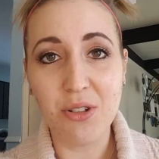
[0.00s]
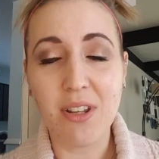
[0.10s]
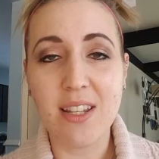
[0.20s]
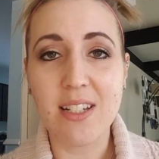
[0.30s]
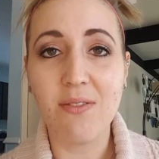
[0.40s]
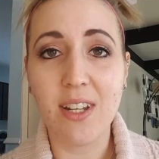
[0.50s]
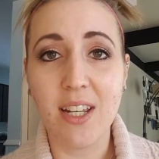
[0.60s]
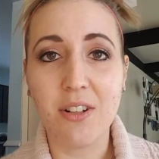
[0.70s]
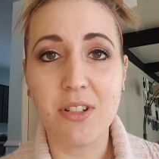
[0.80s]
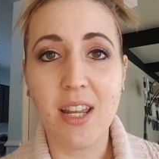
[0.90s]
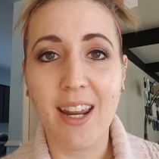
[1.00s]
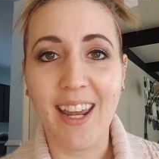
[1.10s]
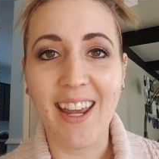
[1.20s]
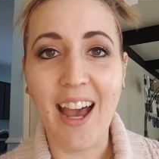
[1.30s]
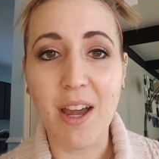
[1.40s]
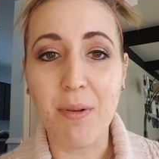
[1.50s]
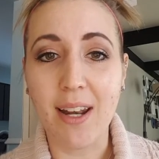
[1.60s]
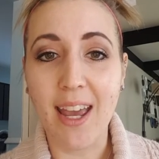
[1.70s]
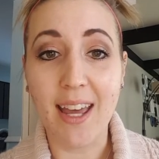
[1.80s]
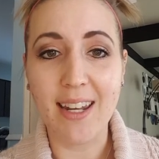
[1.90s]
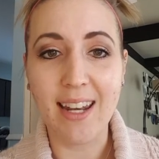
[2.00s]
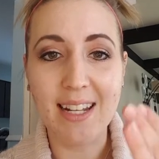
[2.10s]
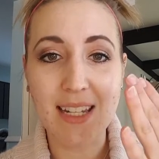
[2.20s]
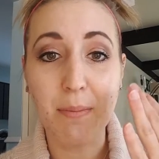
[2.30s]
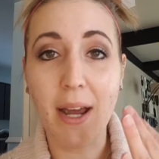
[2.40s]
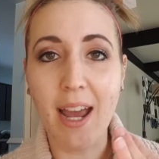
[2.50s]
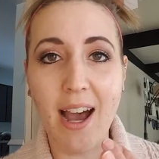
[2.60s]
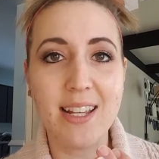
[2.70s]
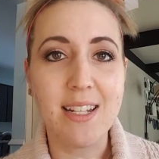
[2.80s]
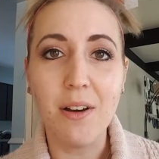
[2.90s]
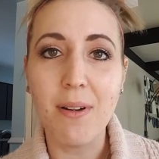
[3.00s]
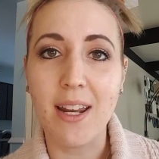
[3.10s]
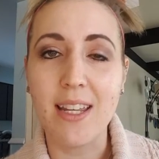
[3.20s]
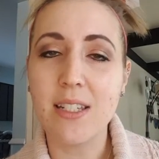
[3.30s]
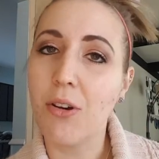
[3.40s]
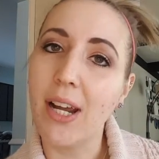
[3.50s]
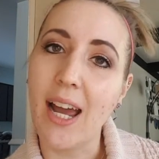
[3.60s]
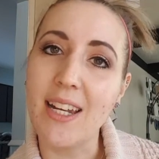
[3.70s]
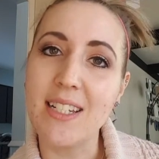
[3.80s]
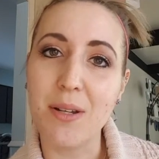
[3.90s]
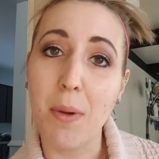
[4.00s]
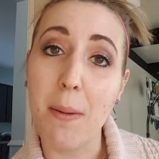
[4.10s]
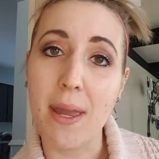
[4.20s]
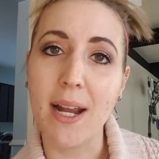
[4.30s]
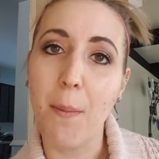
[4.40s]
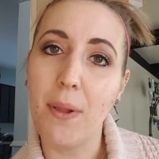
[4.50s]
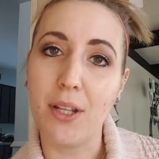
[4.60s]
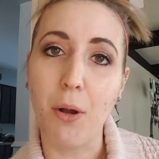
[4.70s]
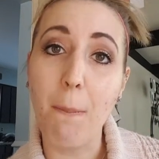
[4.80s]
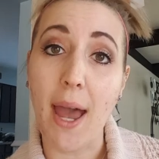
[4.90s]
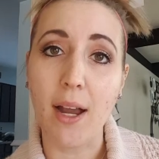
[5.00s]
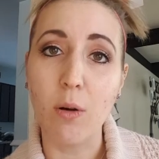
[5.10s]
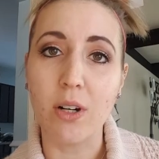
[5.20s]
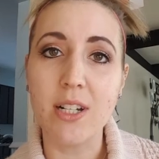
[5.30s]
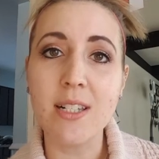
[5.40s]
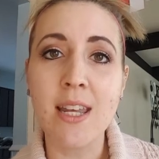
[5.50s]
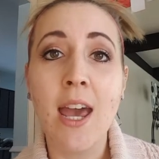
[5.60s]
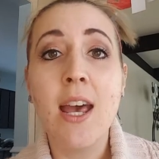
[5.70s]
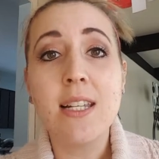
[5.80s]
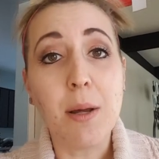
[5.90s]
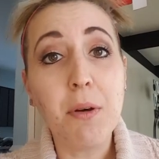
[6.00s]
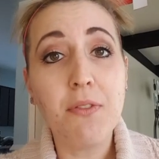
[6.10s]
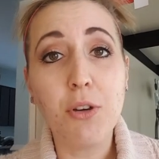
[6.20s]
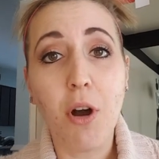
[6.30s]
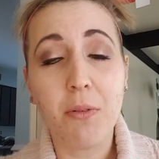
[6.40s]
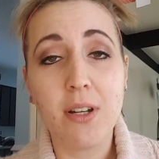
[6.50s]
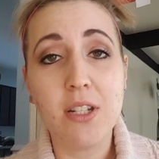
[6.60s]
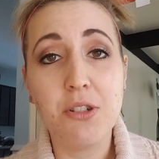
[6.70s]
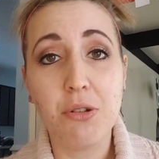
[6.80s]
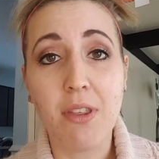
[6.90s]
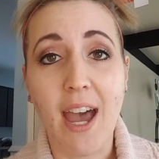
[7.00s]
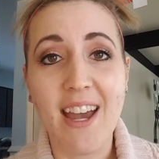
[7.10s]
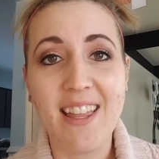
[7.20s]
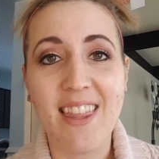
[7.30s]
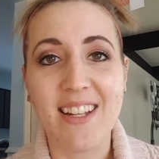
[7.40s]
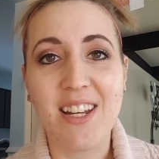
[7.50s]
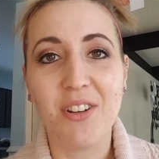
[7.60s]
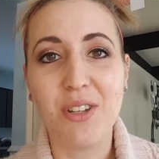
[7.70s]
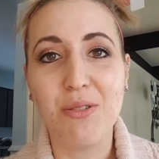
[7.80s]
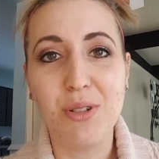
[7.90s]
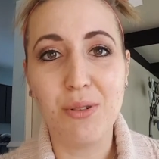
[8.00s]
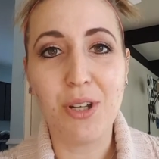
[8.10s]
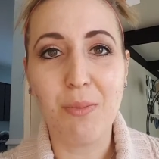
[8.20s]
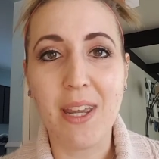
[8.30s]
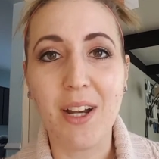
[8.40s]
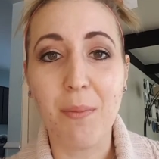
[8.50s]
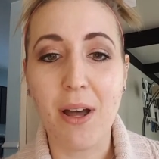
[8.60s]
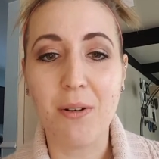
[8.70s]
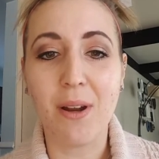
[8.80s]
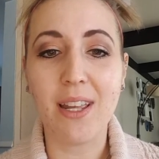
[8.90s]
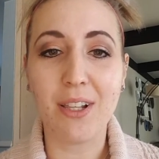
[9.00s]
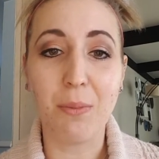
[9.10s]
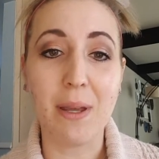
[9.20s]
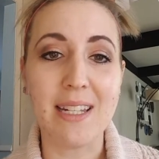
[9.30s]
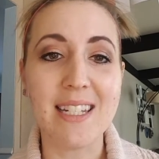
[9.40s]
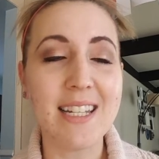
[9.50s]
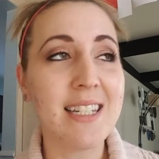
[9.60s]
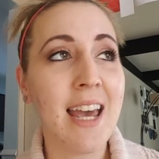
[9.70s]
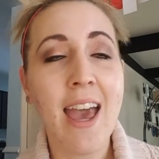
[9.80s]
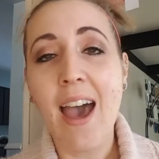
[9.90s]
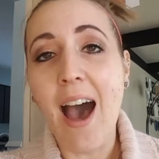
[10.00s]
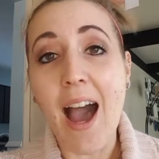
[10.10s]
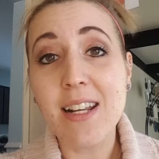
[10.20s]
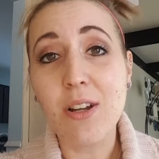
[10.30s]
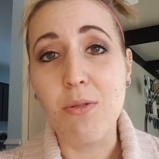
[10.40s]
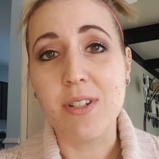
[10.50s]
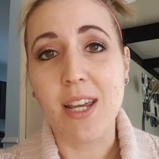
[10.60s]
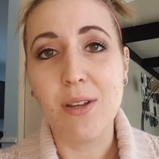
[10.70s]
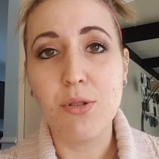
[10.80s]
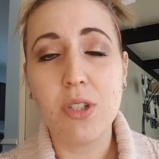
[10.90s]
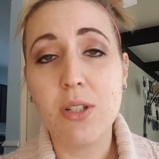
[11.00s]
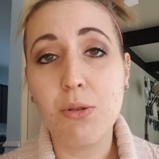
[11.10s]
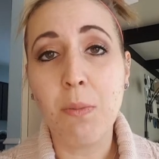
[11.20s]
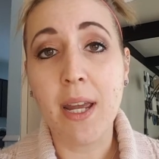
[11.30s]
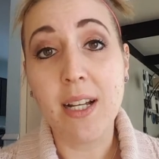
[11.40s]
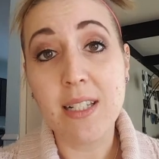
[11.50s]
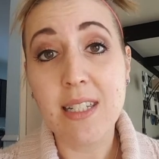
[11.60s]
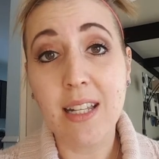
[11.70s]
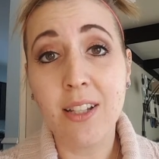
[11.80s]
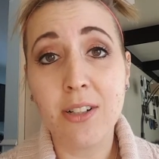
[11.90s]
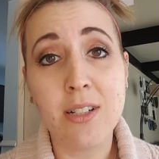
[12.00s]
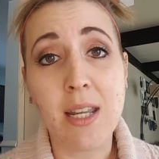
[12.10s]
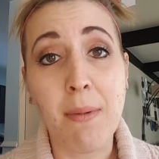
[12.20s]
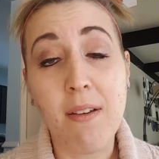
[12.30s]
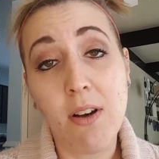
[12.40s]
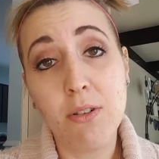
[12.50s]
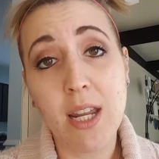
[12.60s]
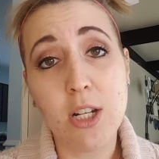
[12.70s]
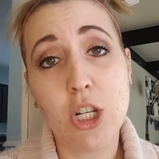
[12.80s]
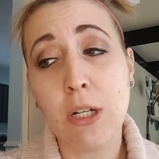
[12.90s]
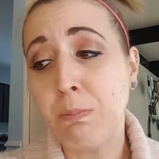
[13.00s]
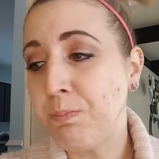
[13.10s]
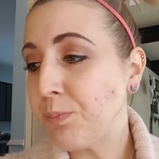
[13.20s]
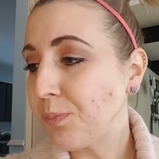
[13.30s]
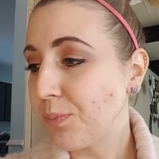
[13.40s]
doing this video today, I went ahead and I did my eyes already, so I kind of did my makeup a little backwards. Some of you already do that, and that's how you do your makeup on a regular basis. I don't. I usually do my concealers, my foundation,